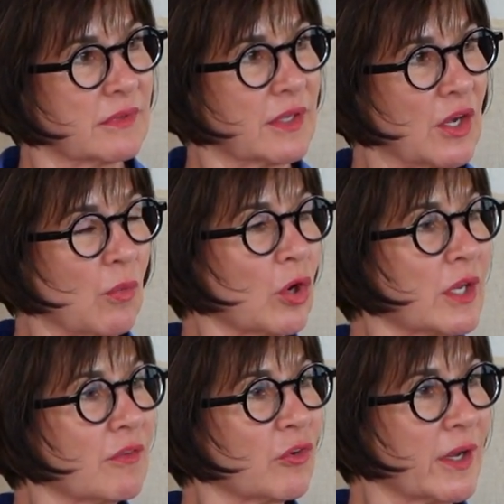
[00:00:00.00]

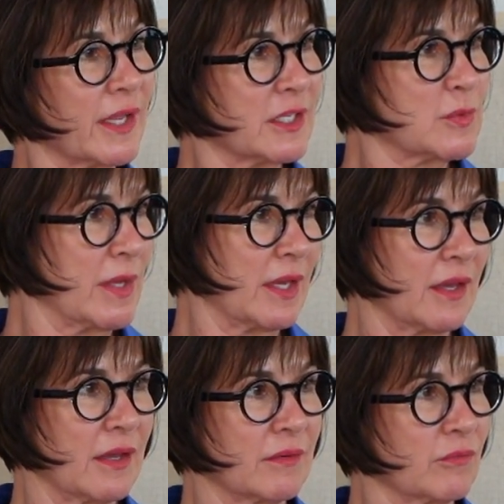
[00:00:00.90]
working for
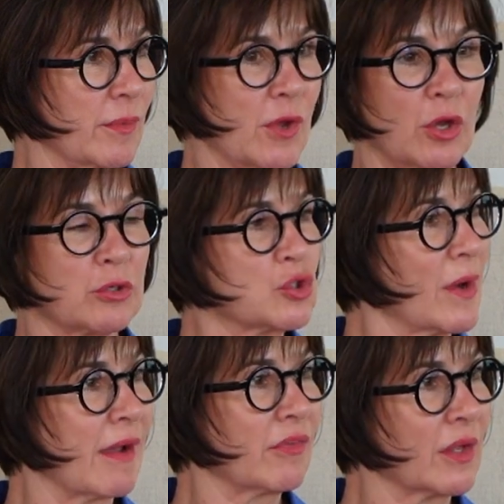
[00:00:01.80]
ESPN, remote,
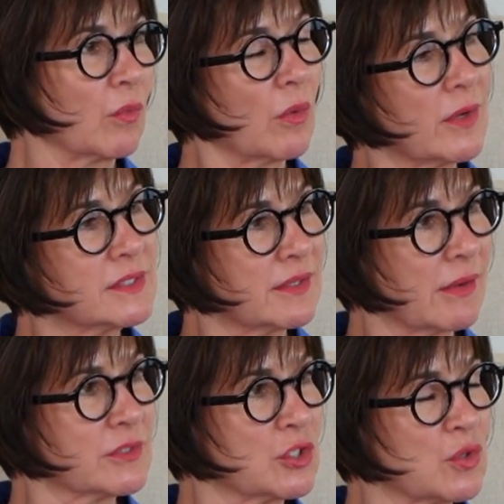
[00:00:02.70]
traveling? What was it
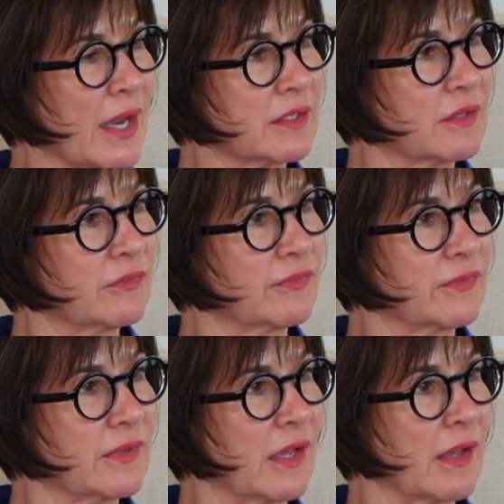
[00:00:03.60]
that was attractive
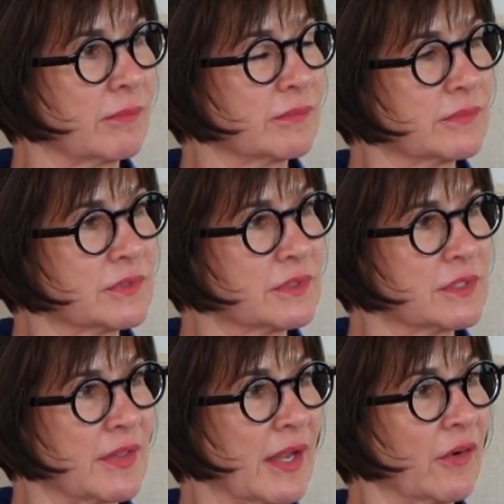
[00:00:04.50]
to
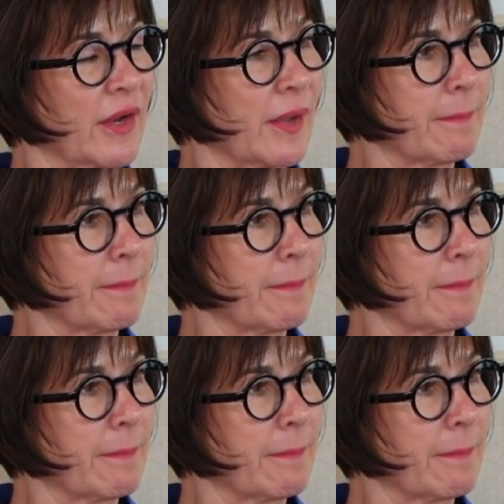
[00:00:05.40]
the area?